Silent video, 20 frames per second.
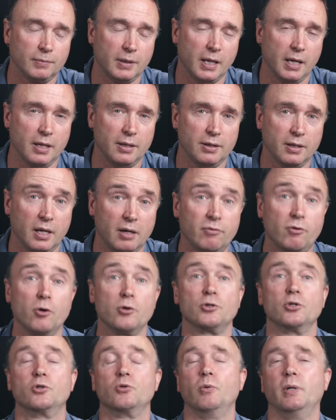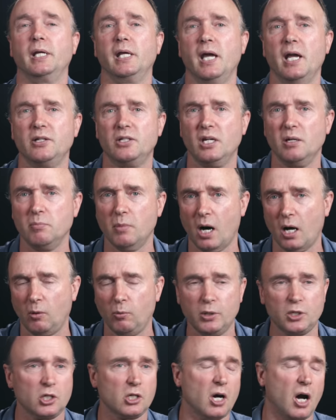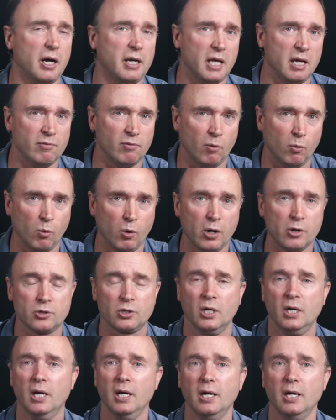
and then of course the 2018 model, which got even worse.